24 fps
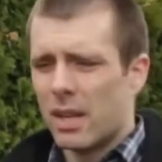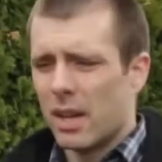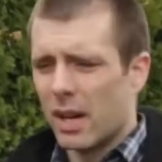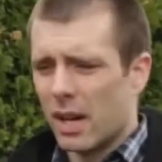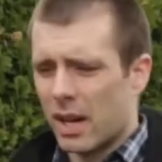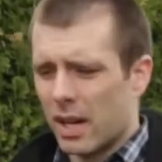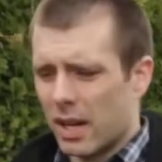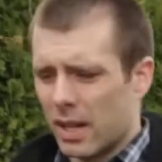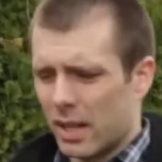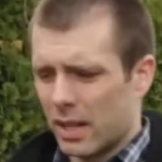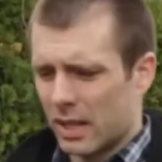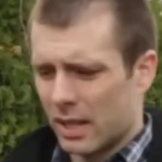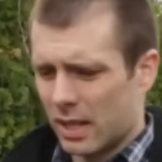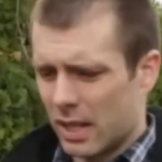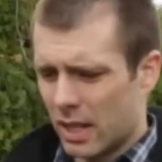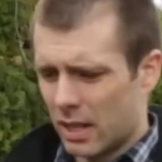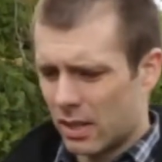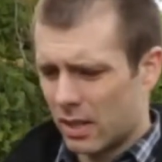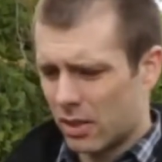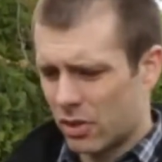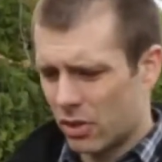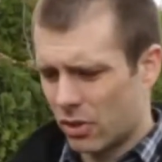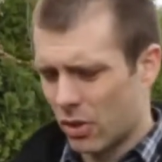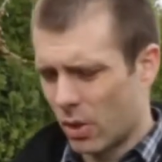Uh,
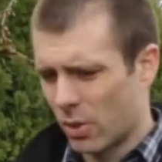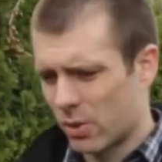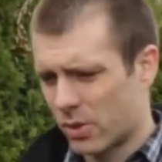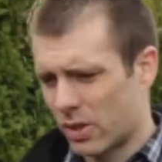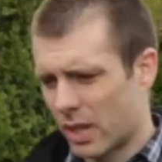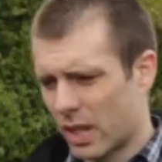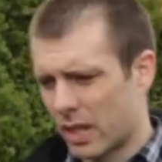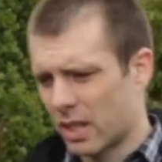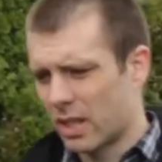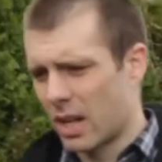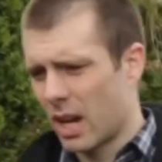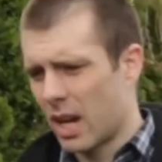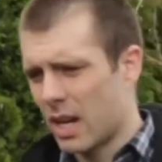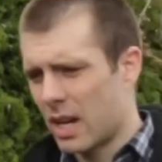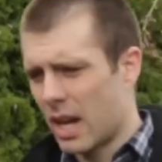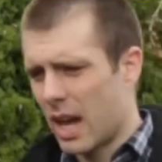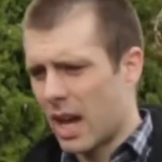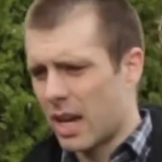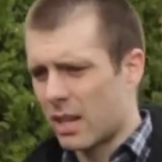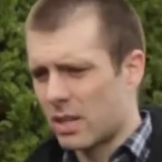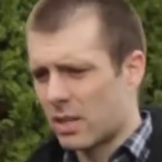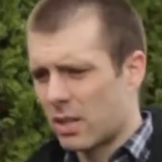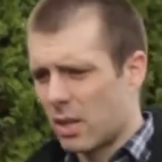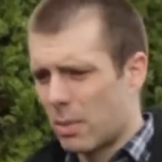again, this shows that God
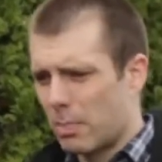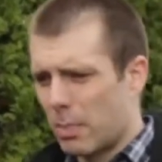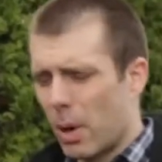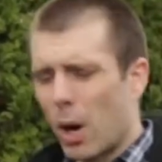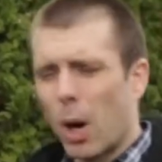has